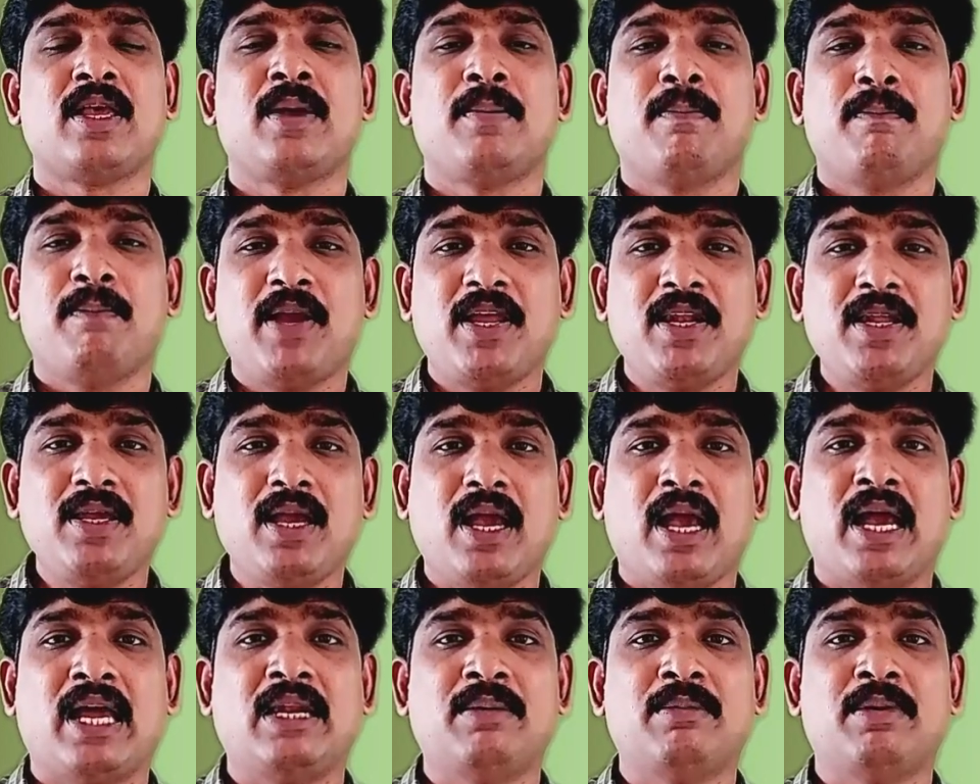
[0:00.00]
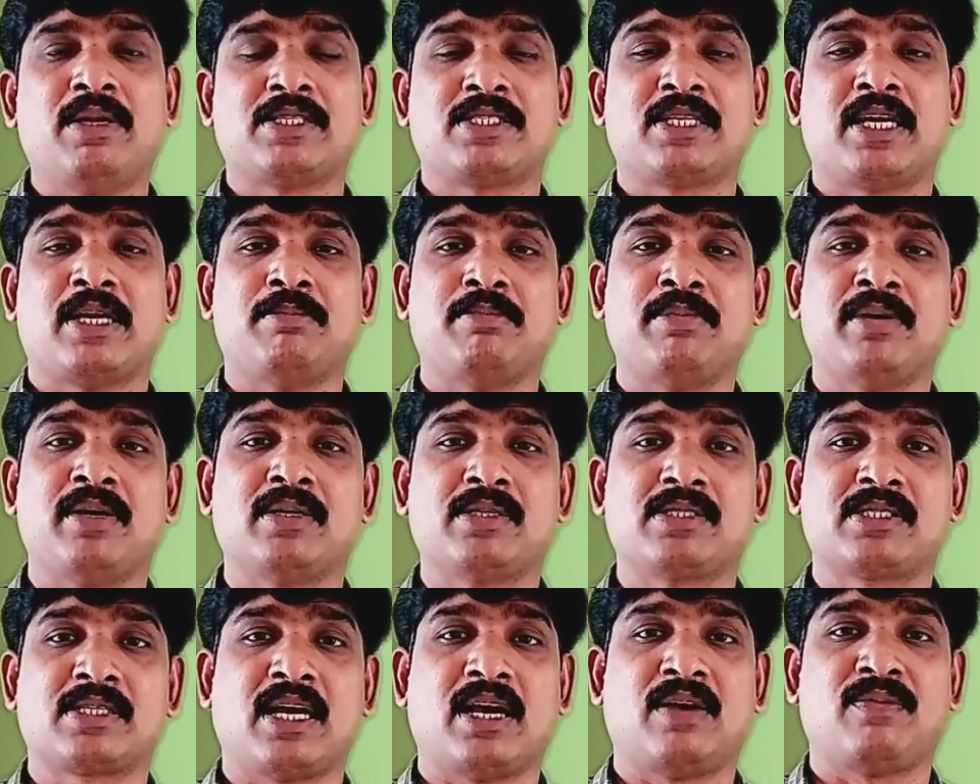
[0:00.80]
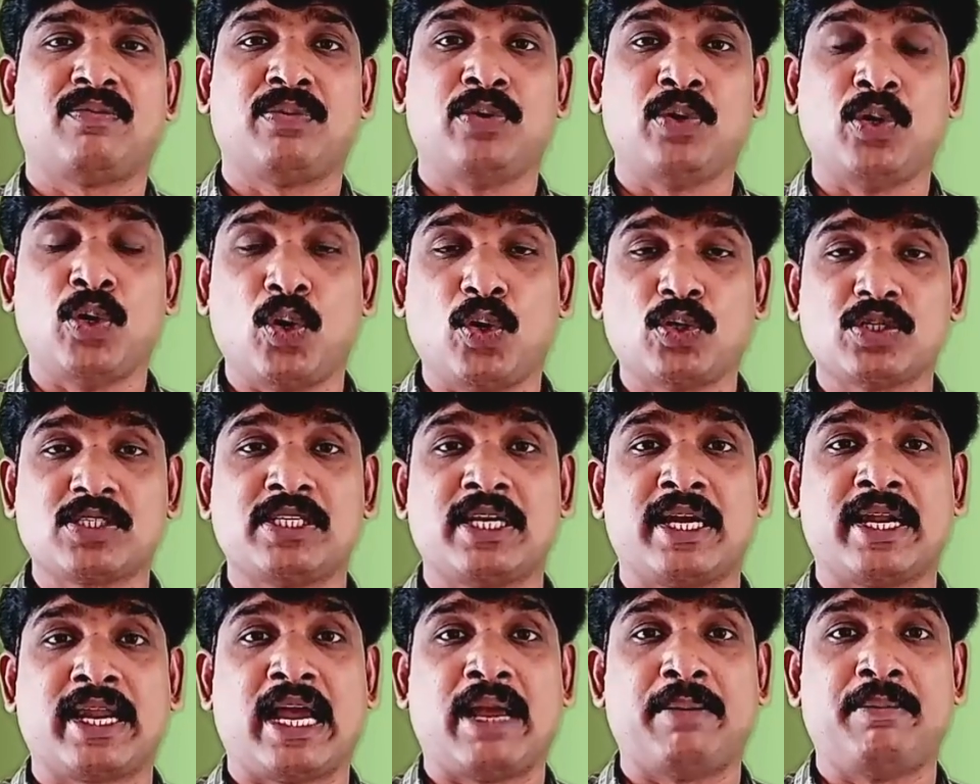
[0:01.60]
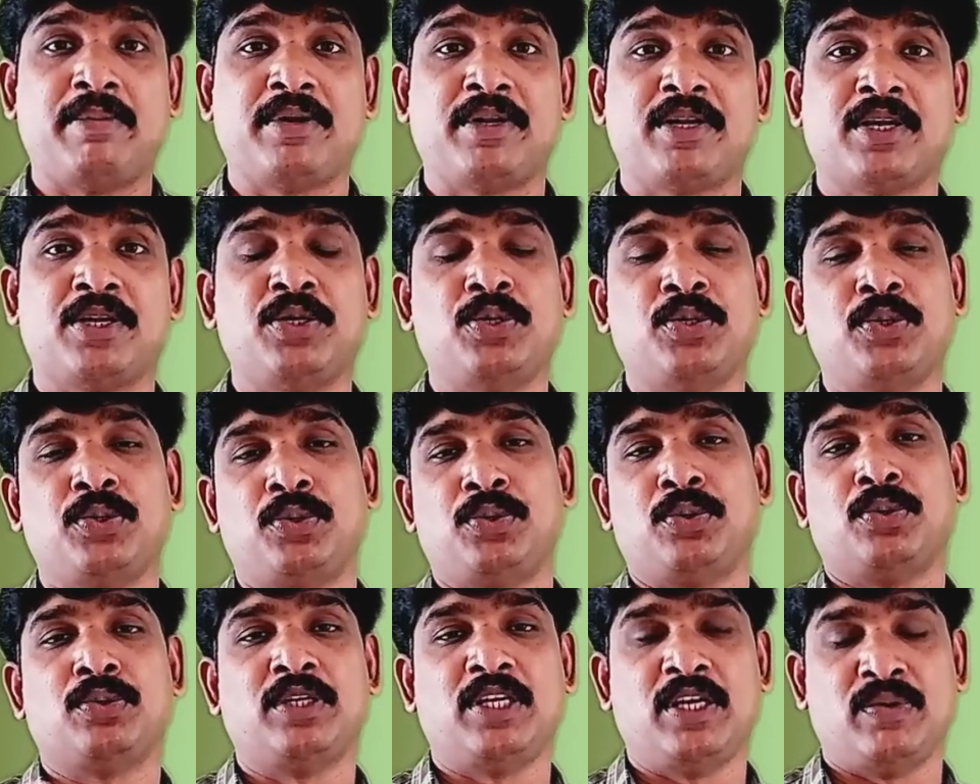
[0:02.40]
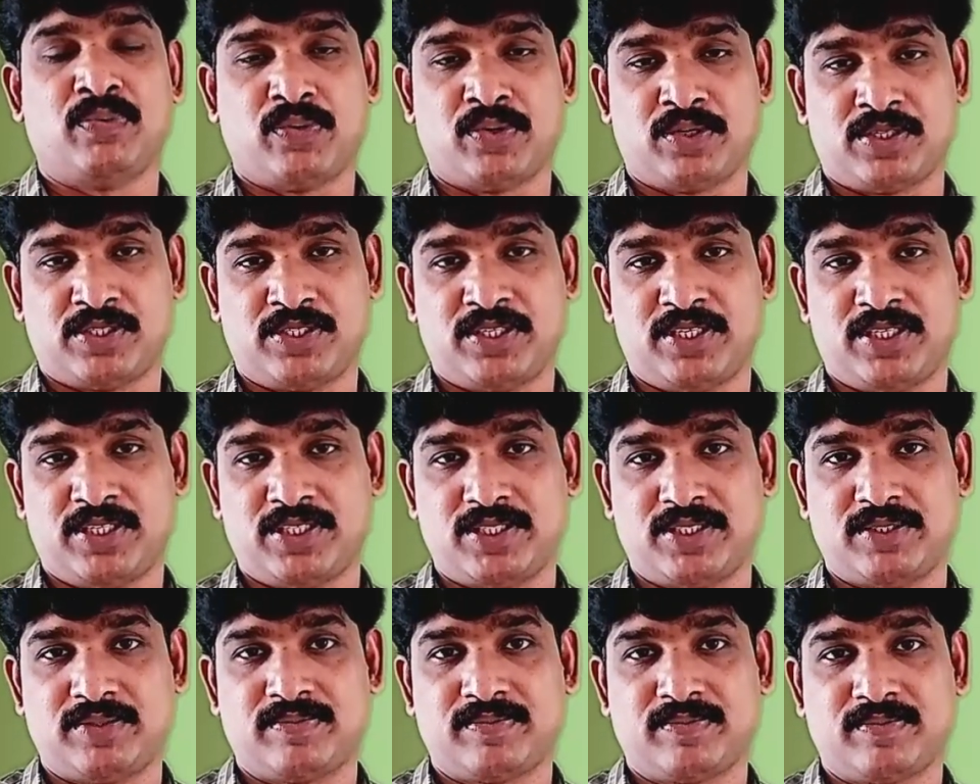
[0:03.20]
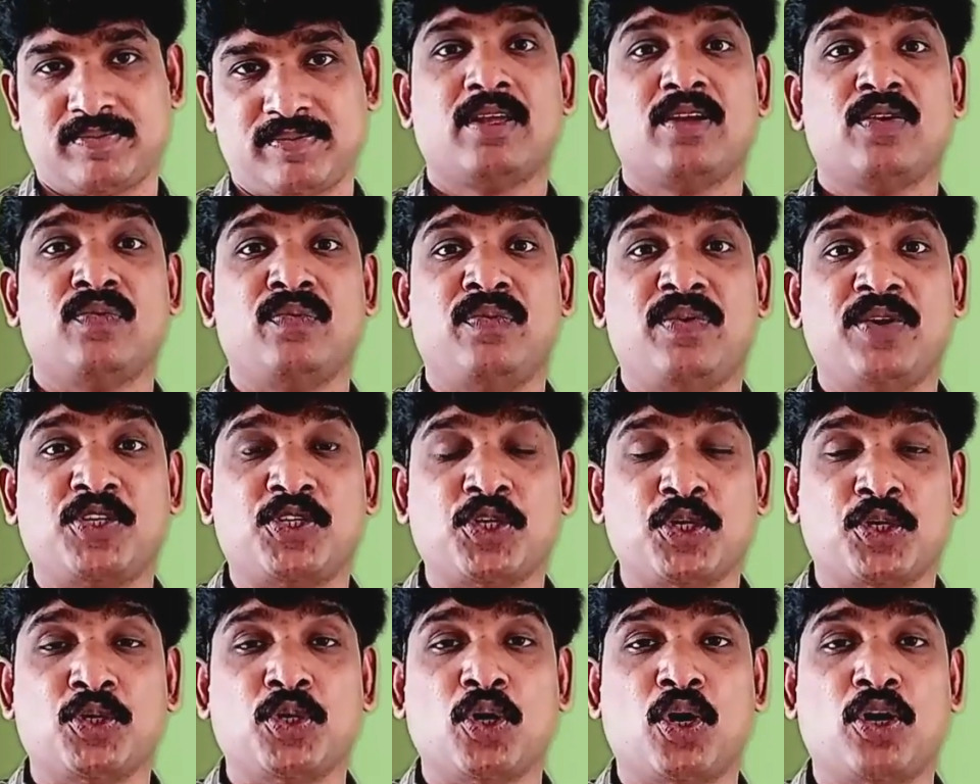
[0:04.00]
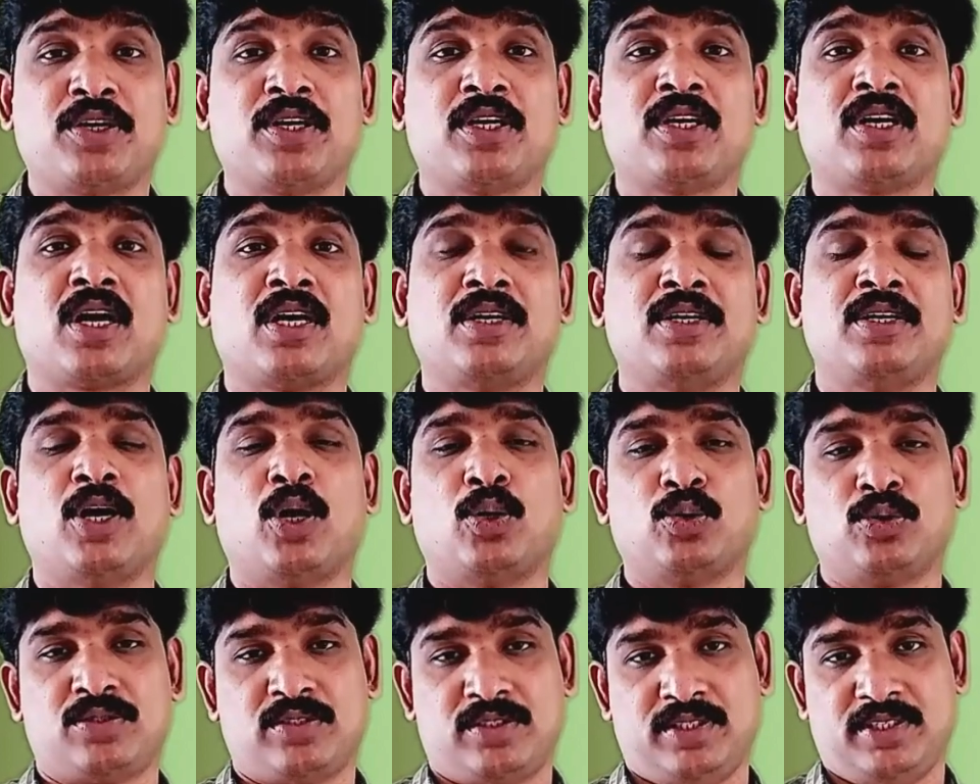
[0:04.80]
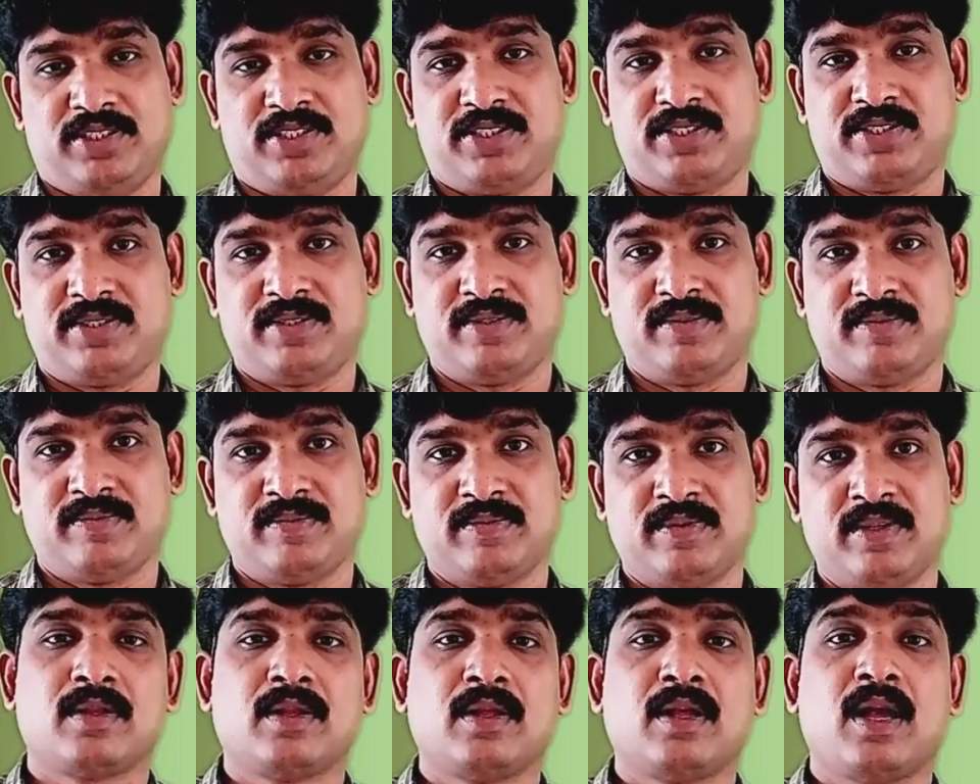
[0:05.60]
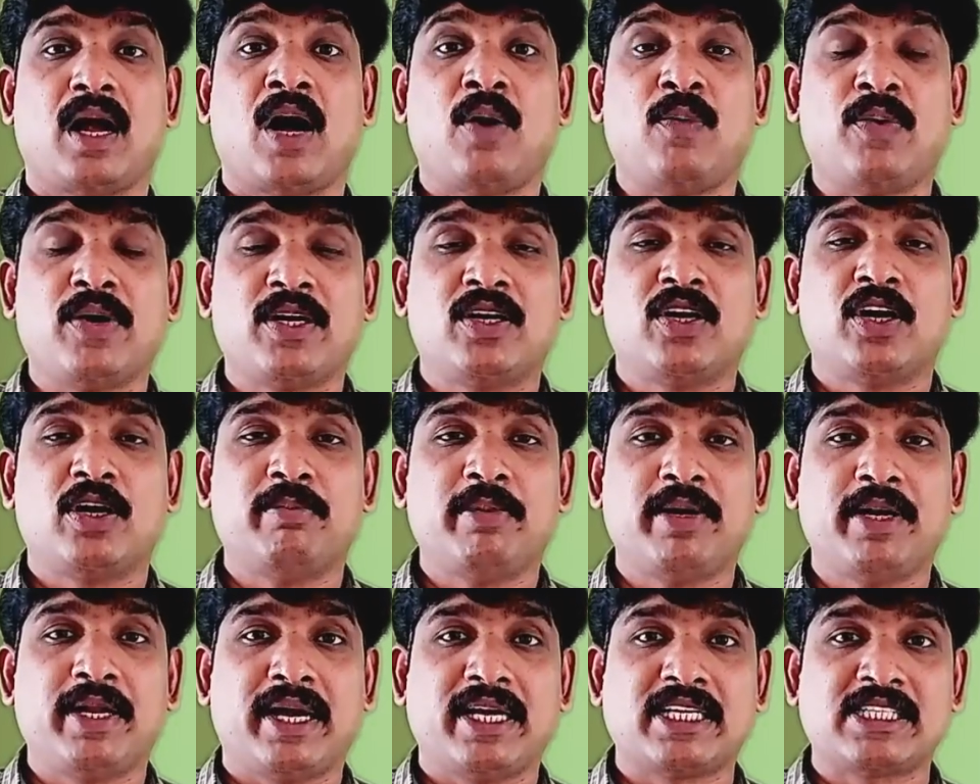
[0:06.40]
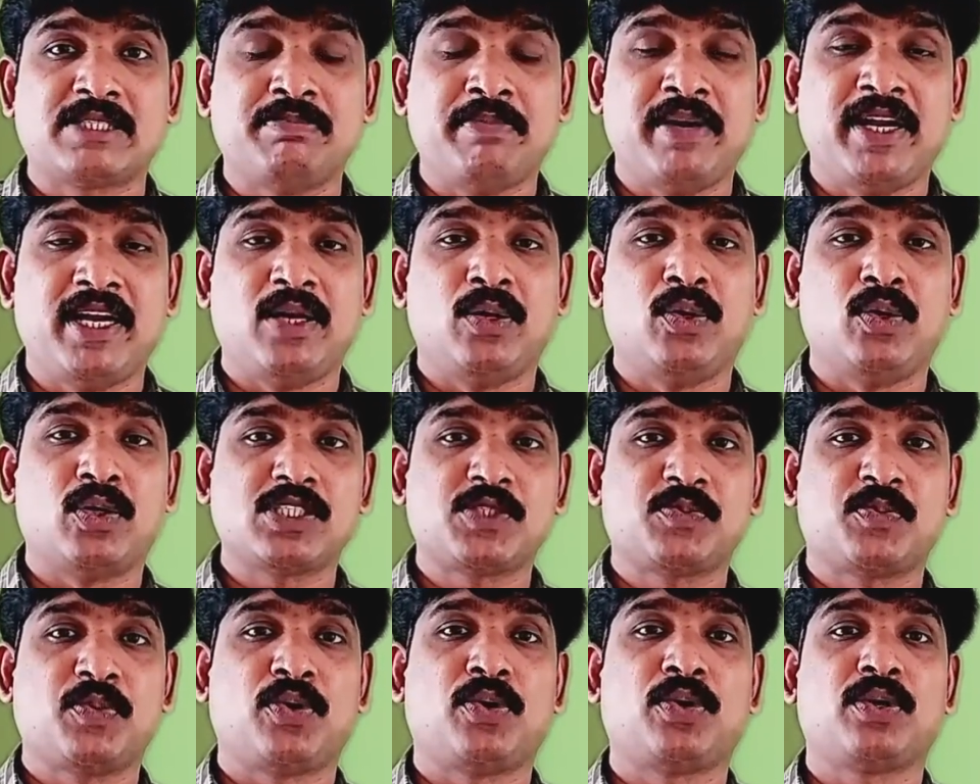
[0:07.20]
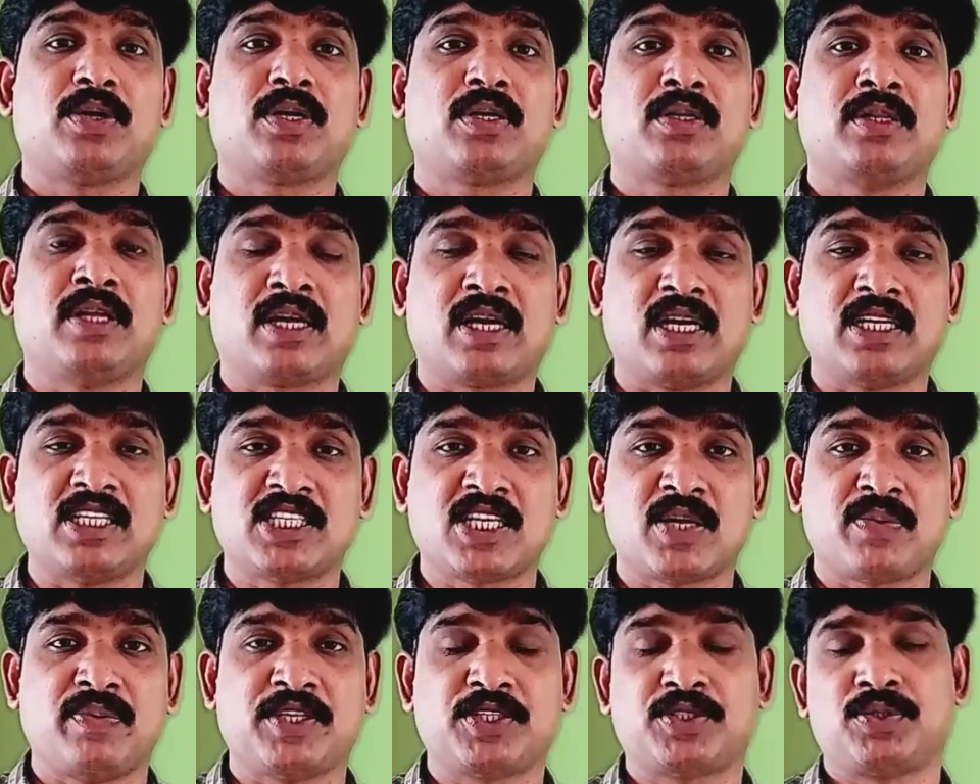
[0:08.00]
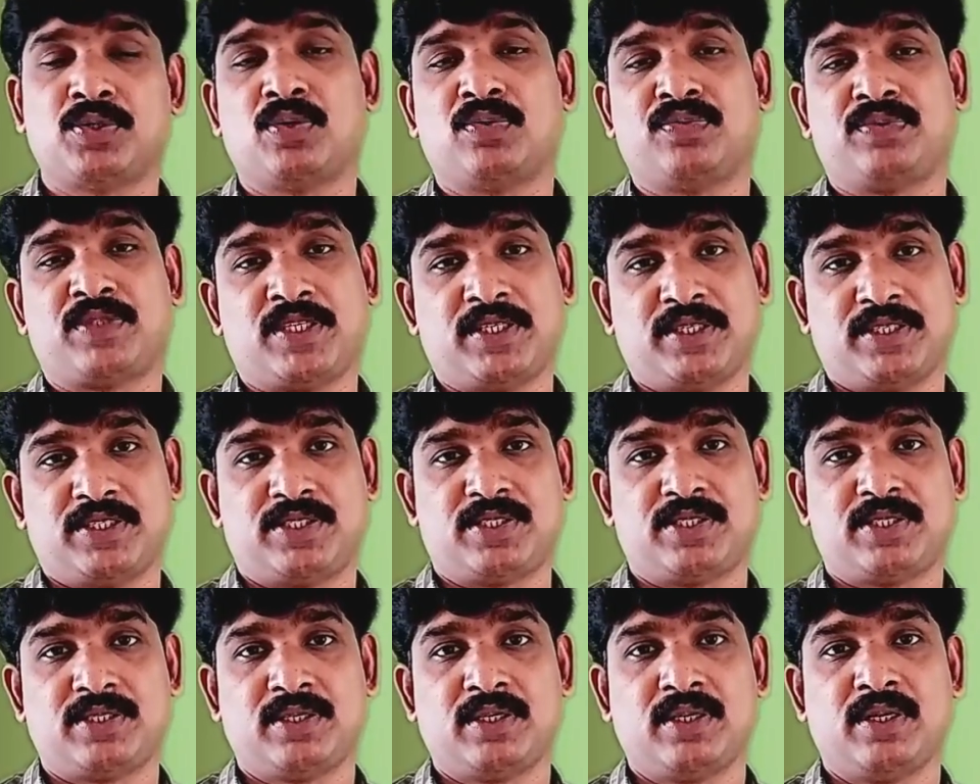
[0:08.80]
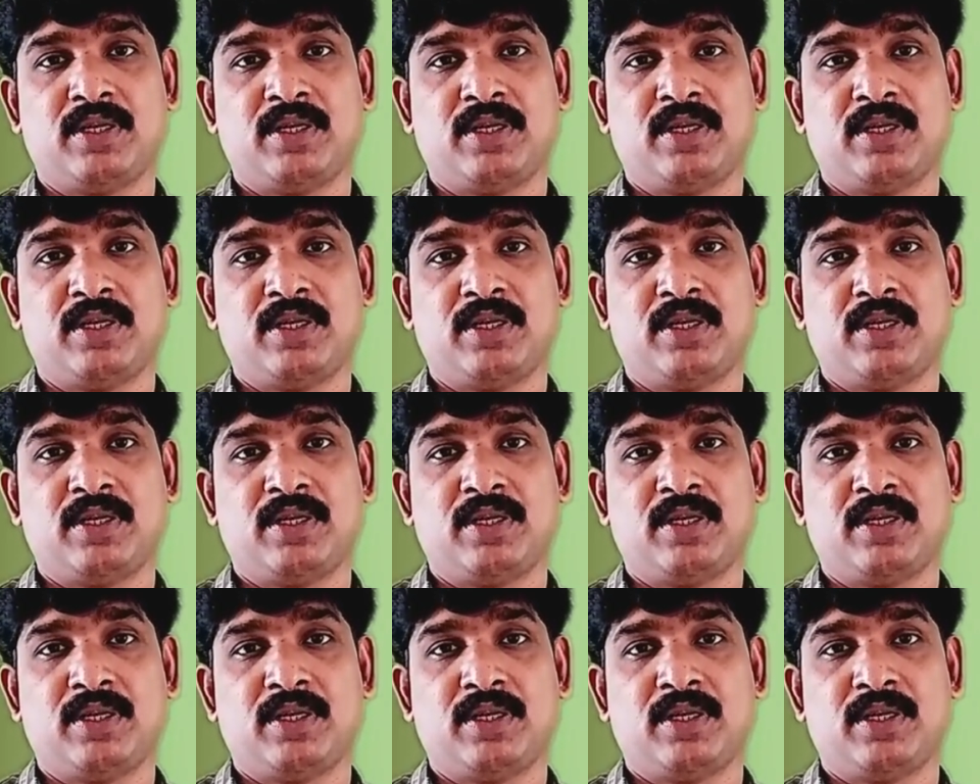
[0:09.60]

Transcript: Many animals and birds have lost their habitat due to deforestation. We should not cut down trees. Our government has made laws for the conservation of trees.